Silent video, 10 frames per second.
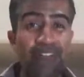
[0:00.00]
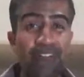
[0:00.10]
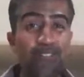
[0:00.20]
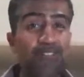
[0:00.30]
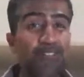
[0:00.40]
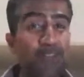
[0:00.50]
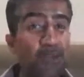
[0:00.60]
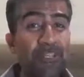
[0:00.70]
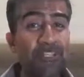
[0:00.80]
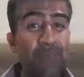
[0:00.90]
So the
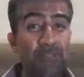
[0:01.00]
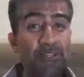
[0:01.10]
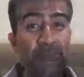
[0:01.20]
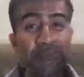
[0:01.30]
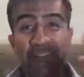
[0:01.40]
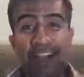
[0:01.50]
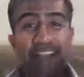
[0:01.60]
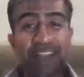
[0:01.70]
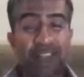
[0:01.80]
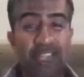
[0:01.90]
soul is supposed to be
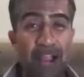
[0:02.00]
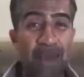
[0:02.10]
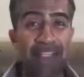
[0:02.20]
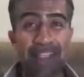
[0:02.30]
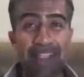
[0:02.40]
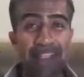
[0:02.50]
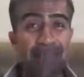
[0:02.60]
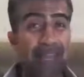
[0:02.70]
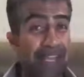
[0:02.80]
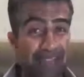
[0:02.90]
guiding the
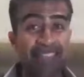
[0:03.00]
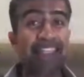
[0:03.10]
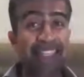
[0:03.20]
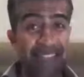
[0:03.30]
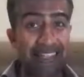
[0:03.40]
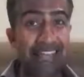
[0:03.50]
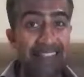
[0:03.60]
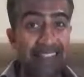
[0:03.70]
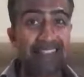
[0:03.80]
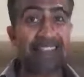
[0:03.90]
charioteer, as in the
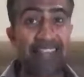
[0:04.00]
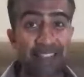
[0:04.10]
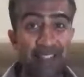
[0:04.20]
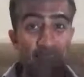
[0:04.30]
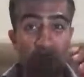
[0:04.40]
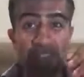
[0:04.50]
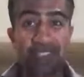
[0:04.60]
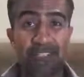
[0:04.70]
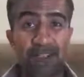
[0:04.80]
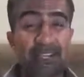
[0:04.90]
intellect, the intelligence, what
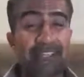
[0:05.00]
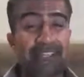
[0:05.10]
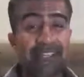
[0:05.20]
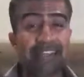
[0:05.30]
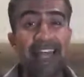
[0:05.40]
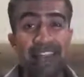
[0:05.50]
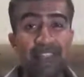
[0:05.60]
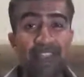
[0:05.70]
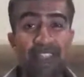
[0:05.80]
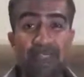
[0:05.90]
to do. The
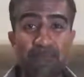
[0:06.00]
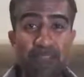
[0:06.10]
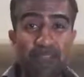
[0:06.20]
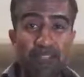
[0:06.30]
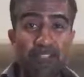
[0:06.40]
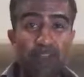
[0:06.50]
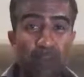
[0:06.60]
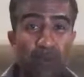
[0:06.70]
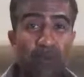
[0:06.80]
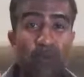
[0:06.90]
intelligence is supposed to
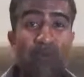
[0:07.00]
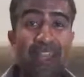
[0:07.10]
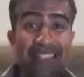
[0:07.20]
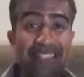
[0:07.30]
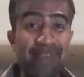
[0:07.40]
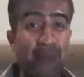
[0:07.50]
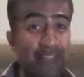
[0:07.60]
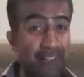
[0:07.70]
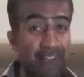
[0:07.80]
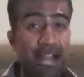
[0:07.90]
control the reins,
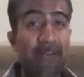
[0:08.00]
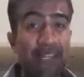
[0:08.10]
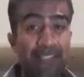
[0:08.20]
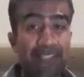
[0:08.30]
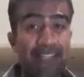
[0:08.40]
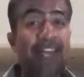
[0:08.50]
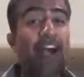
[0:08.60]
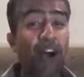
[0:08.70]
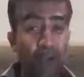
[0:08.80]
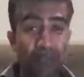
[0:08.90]
right? The charioteer
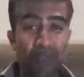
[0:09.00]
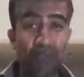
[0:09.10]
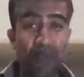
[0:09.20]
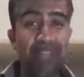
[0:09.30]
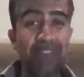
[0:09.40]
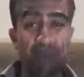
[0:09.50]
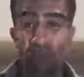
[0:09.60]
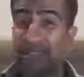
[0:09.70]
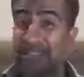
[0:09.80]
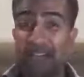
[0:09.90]
holds the reins. The
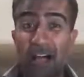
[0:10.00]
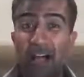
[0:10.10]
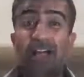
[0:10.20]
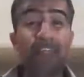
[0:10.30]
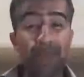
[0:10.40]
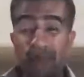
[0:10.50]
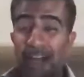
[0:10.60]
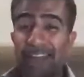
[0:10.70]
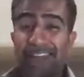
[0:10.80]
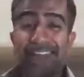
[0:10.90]
reins are the
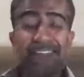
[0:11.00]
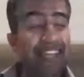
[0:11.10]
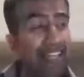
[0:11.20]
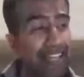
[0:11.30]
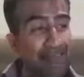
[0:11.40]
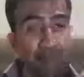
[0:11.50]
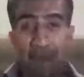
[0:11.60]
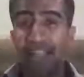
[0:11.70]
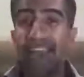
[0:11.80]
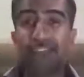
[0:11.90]
mind. And the
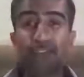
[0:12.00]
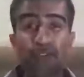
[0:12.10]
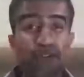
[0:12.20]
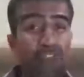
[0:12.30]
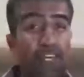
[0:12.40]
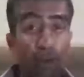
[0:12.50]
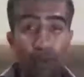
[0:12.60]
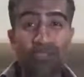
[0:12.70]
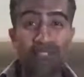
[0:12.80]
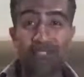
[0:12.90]
mind controls the
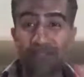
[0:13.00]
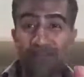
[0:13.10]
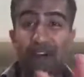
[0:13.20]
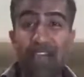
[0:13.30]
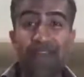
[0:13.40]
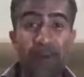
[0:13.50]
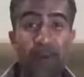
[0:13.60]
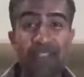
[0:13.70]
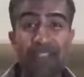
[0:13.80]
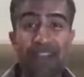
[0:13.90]
horses. The five
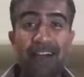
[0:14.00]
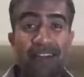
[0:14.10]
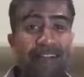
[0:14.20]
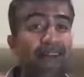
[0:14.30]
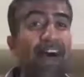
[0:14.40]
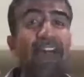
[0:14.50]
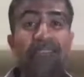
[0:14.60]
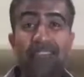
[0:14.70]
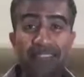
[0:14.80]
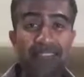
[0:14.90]
horses are the five
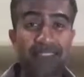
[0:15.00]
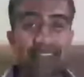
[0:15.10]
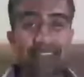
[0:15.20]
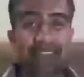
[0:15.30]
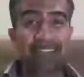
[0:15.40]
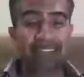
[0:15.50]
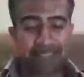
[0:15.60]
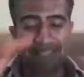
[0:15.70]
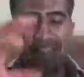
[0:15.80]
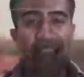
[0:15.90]
senses. And
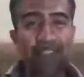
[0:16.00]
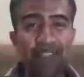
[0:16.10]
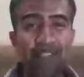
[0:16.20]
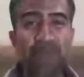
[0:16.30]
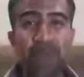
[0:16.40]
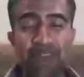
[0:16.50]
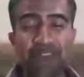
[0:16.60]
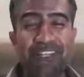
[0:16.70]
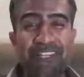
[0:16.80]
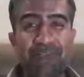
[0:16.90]
this analogy is
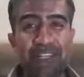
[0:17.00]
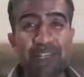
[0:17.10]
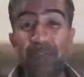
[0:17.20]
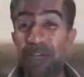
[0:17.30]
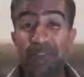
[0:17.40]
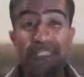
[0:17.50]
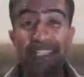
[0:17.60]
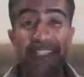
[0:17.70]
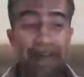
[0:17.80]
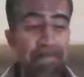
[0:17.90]
beautifully given in the Bhagavad
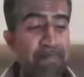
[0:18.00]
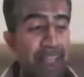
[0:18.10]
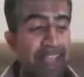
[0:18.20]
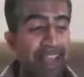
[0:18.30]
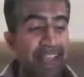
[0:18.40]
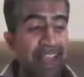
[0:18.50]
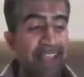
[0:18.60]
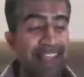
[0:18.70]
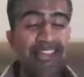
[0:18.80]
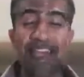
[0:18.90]
Gita.
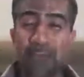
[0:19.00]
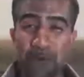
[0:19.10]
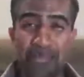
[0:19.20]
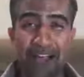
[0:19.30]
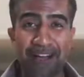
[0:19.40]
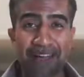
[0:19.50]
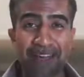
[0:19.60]
And yet here we are.